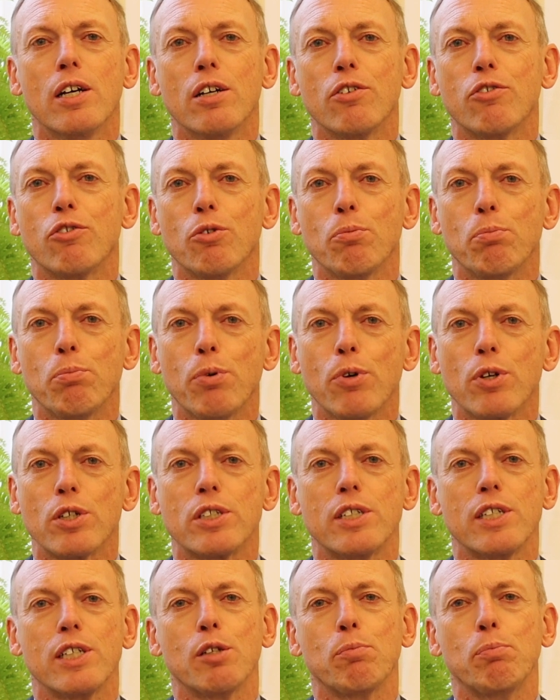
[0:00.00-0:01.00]

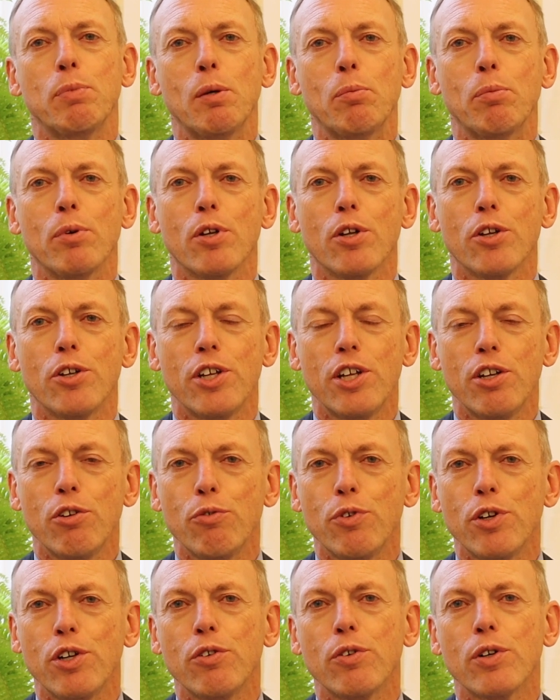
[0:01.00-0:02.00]
supporting people on an
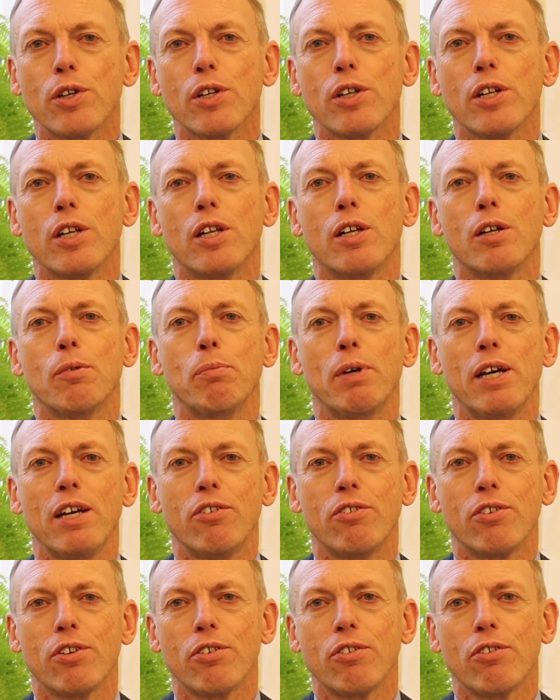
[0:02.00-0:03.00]
individual
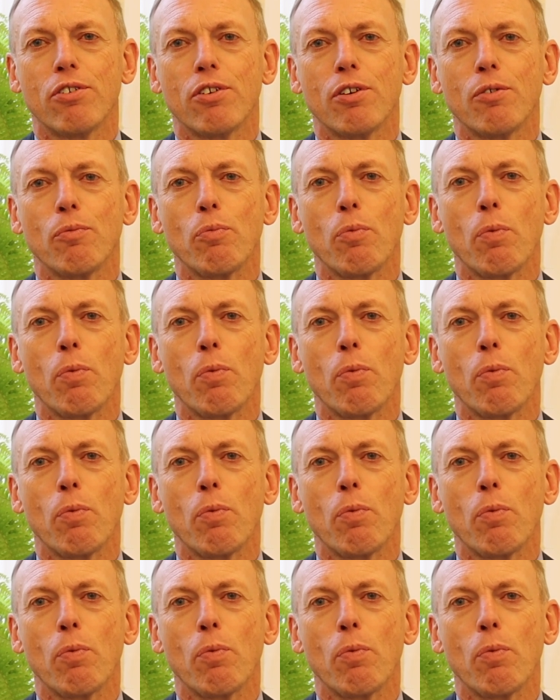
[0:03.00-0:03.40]
basis.